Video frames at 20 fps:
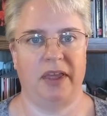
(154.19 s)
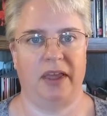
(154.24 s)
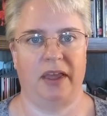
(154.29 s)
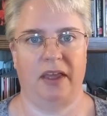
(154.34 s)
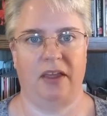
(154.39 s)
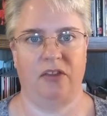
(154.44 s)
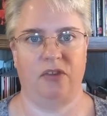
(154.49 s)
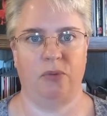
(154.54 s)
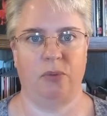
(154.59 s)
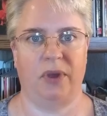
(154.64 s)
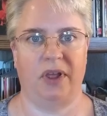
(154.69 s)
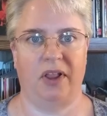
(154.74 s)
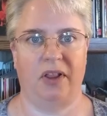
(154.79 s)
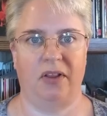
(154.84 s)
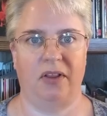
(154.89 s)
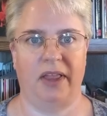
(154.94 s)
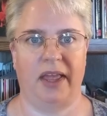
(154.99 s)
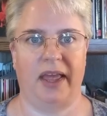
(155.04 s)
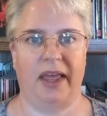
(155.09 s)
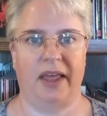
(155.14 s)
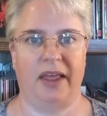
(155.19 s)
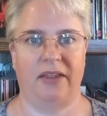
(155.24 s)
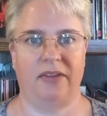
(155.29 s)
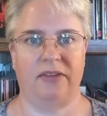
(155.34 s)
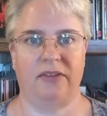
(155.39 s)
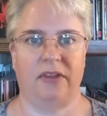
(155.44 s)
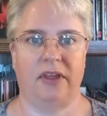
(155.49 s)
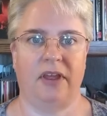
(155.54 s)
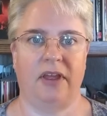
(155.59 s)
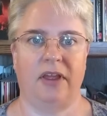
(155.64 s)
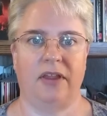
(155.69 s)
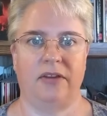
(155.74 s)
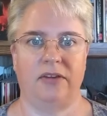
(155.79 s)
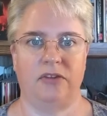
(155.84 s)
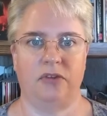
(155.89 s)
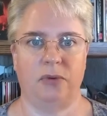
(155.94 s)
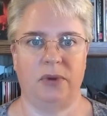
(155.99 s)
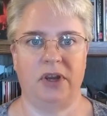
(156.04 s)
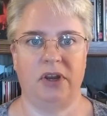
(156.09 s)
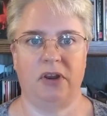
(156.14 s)
as well as on
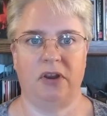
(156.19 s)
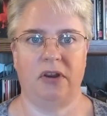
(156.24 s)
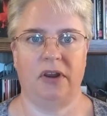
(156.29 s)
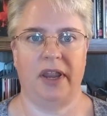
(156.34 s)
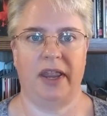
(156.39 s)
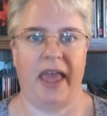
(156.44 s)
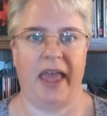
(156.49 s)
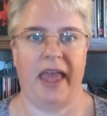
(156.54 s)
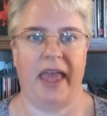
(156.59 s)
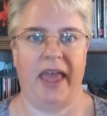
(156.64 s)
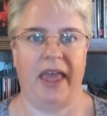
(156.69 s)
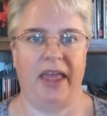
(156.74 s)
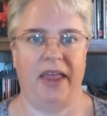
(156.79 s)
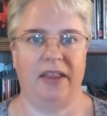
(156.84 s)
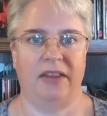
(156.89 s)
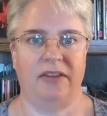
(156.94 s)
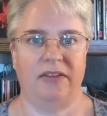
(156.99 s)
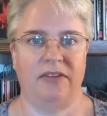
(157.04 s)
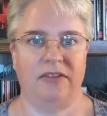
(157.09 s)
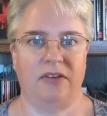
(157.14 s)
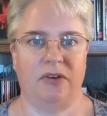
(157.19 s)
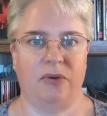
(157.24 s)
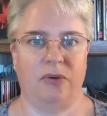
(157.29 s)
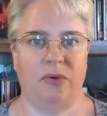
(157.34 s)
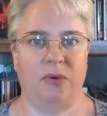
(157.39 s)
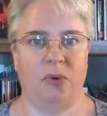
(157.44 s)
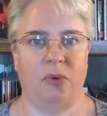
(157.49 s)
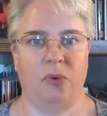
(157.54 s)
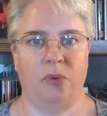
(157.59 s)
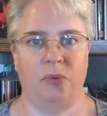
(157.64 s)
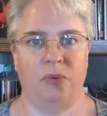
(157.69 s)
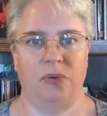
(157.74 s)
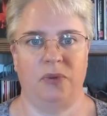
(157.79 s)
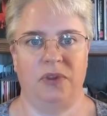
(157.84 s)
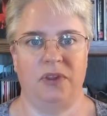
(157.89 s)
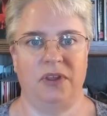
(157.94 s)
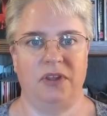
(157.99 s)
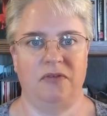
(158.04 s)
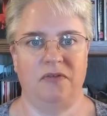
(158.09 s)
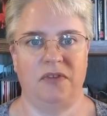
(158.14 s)
Twitter, and so
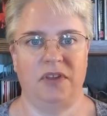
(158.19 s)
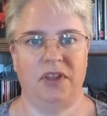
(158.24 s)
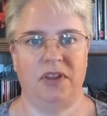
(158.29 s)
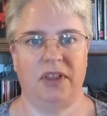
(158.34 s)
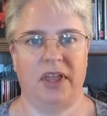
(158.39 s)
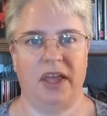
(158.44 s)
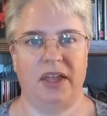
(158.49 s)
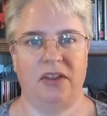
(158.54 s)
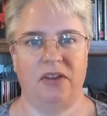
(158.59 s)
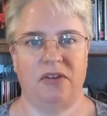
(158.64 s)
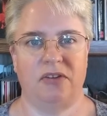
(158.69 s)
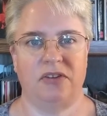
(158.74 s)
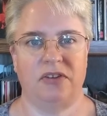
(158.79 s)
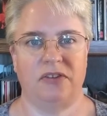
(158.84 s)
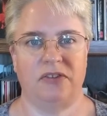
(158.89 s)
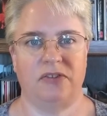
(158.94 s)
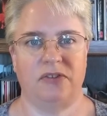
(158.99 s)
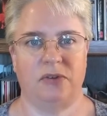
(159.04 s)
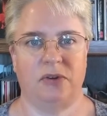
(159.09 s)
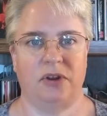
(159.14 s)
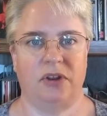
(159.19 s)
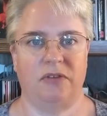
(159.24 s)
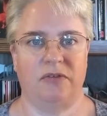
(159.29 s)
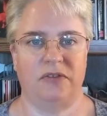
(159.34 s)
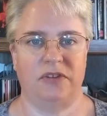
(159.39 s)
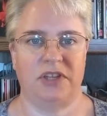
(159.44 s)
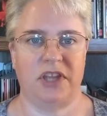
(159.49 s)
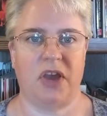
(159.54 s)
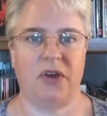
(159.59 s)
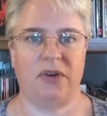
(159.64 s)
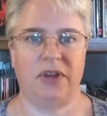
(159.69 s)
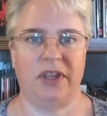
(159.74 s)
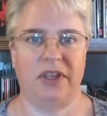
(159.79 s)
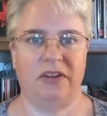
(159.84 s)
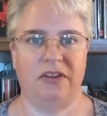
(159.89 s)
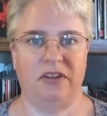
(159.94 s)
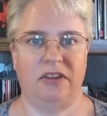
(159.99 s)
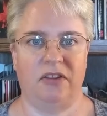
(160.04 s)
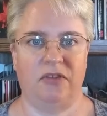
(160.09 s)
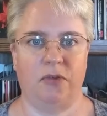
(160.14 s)
you can feel like you're just sort of shouting
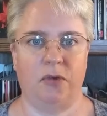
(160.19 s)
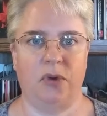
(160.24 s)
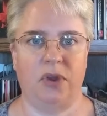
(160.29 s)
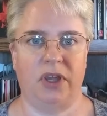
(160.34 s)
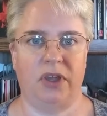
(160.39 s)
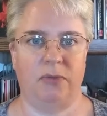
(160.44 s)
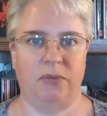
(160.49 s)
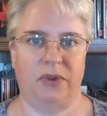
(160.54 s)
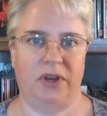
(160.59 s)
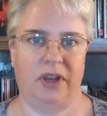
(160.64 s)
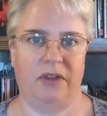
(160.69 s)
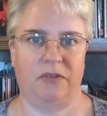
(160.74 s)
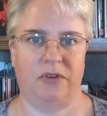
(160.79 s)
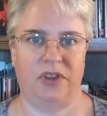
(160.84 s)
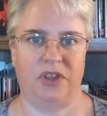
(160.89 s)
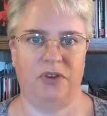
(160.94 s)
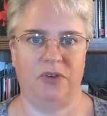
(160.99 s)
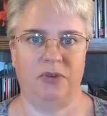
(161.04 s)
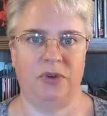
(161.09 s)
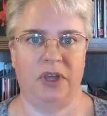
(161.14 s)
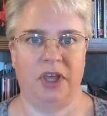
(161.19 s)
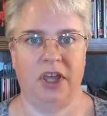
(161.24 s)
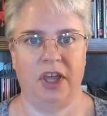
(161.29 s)
into the void whenever you